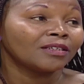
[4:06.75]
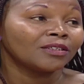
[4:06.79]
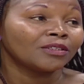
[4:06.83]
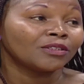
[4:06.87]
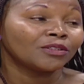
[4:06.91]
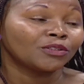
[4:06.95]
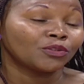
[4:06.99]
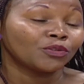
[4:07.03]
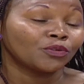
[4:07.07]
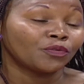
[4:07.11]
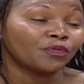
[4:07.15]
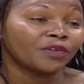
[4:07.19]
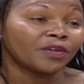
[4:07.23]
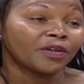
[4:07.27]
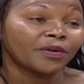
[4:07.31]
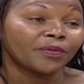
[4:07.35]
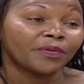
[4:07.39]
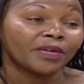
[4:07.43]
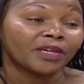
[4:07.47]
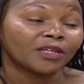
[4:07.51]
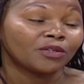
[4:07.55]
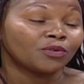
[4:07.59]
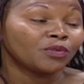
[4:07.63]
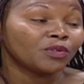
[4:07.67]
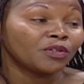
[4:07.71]
So far,
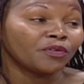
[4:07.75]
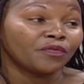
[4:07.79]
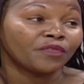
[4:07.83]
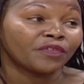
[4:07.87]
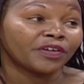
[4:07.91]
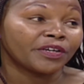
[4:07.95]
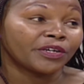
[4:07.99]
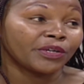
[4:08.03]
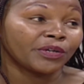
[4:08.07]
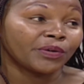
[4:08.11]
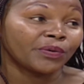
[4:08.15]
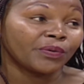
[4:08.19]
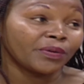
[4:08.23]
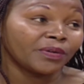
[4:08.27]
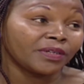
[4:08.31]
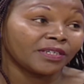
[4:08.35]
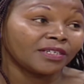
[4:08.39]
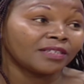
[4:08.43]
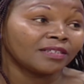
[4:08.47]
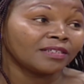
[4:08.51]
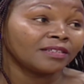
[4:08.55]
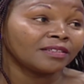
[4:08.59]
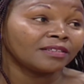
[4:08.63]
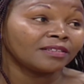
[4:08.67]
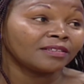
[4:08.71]
we are doing very good
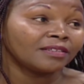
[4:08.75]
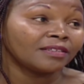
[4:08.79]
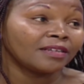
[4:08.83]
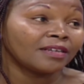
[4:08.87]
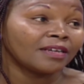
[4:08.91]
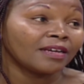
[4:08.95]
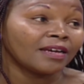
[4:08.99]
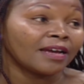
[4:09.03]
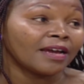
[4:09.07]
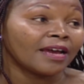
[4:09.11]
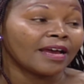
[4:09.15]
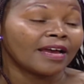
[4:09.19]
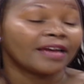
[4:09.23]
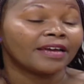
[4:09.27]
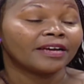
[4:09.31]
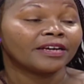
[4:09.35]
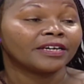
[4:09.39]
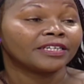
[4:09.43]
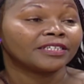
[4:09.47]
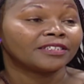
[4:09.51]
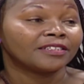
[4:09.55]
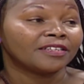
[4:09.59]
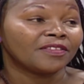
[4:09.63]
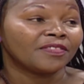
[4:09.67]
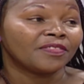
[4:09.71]

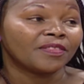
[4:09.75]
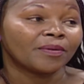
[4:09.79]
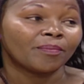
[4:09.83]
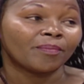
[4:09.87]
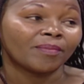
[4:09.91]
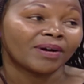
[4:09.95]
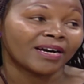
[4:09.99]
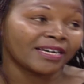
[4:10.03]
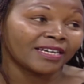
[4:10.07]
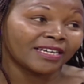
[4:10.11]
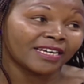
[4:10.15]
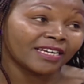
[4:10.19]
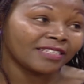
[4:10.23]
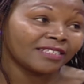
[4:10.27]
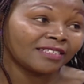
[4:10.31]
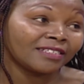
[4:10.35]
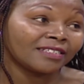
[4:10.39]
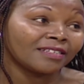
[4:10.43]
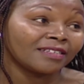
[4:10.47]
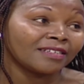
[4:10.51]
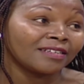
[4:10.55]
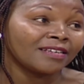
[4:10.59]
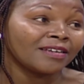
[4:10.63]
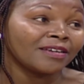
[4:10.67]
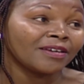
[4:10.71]
in the market.
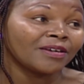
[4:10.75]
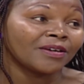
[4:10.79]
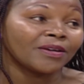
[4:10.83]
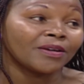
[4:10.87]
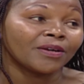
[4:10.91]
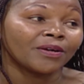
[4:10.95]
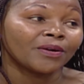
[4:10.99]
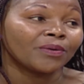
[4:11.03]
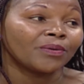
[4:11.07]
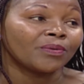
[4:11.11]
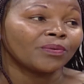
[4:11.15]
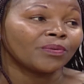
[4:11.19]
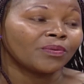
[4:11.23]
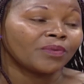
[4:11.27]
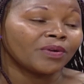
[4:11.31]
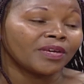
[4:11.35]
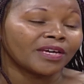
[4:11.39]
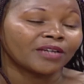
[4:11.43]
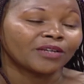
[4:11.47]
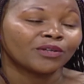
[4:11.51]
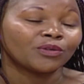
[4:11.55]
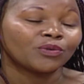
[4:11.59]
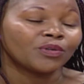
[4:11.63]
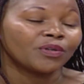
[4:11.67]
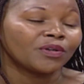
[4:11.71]
We
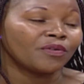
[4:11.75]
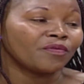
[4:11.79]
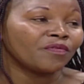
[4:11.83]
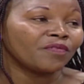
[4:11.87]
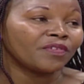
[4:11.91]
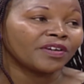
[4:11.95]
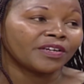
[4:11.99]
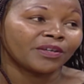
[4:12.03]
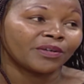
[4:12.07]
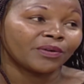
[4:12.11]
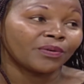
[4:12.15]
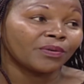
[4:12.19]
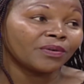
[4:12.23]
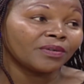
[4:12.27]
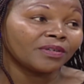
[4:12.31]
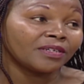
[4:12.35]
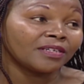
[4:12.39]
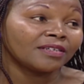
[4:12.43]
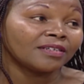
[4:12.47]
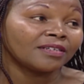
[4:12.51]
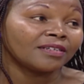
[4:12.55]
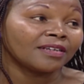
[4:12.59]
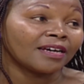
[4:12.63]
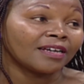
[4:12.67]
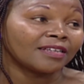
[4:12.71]
are doing very good
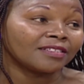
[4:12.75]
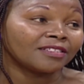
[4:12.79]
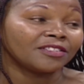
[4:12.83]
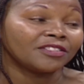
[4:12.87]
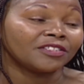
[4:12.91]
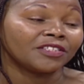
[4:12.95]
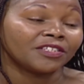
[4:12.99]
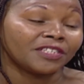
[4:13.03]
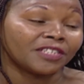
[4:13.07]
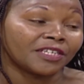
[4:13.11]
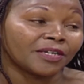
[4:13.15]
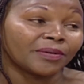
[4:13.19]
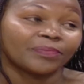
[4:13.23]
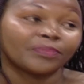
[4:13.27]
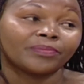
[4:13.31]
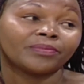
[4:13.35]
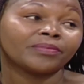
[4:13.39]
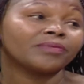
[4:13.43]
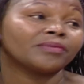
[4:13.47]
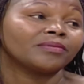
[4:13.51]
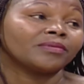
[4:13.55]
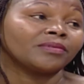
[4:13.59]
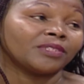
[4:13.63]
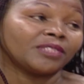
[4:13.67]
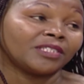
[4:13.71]
as Gileab
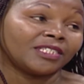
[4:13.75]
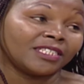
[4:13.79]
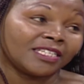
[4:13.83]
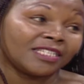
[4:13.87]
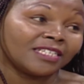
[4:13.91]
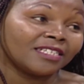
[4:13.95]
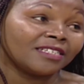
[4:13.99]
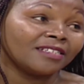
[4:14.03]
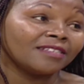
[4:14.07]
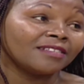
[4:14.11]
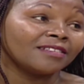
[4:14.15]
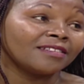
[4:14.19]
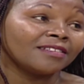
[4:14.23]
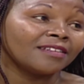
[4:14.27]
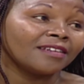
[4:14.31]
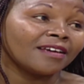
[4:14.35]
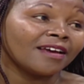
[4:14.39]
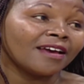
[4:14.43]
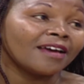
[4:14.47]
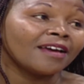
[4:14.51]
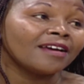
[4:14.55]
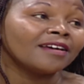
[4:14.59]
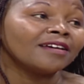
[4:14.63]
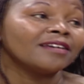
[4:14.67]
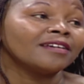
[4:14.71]
Tea.
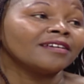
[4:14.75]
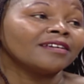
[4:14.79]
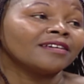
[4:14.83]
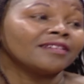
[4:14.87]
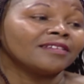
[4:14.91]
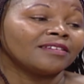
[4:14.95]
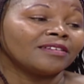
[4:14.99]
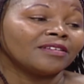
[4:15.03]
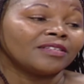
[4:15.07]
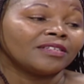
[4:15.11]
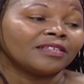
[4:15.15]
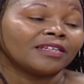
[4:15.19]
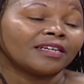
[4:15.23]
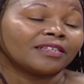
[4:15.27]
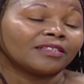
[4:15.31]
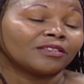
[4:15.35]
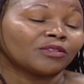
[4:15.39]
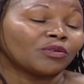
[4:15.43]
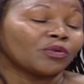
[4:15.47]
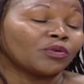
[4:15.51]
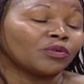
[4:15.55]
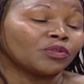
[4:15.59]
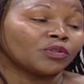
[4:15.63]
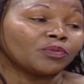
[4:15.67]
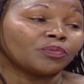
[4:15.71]
Yes,
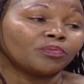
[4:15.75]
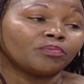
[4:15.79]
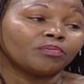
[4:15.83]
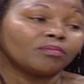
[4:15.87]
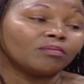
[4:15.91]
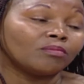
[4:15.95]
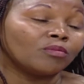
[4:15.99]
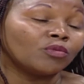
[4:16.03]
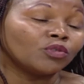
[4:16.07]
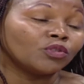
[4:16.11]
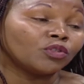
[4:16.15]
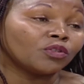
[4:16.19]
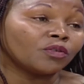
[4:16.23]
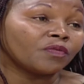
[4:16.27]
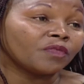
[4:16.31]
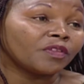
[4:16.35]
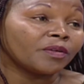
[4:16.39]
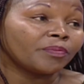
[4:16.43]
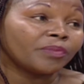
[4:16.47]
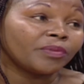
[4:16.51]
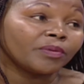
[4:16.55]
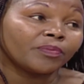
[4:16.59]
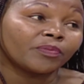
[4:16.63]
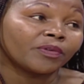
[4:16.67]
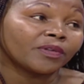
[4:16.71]
because most of the
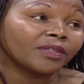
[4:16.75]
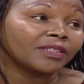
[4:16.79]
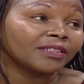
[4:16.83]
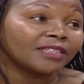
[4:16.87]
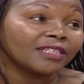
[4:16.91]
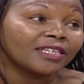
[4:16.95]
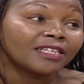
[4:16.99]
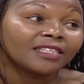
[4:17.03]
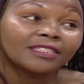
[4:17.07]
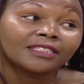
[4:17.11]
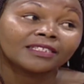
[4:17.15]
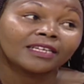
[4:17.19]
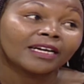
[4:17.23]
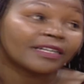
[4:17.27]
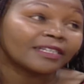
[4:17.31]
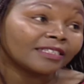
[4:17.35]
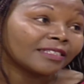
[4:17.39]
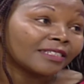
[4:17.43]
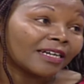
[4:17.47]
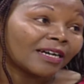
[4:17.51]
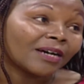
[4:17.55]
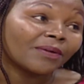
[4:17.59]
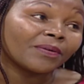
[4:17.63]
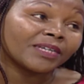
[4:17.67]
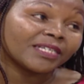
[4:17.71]
people are saying that
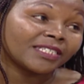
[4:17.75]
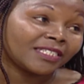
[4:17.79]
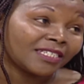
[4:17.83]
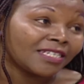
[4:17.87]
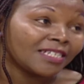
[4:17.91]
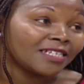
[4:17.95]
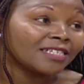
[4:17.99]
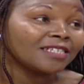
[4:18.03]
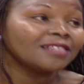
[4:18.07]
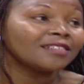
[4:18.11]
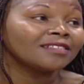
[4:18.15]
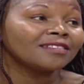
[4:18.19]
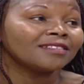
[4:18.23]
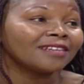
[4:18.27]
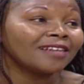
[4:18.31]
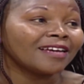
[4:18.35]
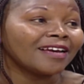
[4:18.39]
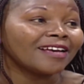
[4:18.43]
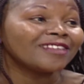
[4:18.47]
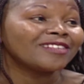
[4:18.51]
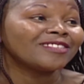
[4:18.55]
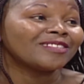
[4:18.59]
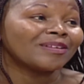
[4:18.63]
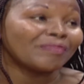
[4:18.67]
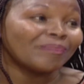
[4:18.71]
our tea
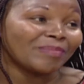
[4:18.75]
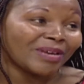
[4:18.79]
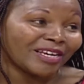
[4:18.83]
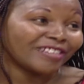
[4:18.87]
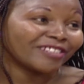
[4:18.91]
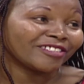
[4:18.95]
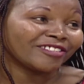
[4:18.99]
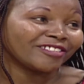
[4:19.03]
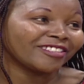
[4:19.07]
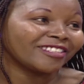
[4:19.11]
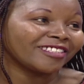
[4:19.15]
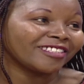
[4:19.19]
is the best.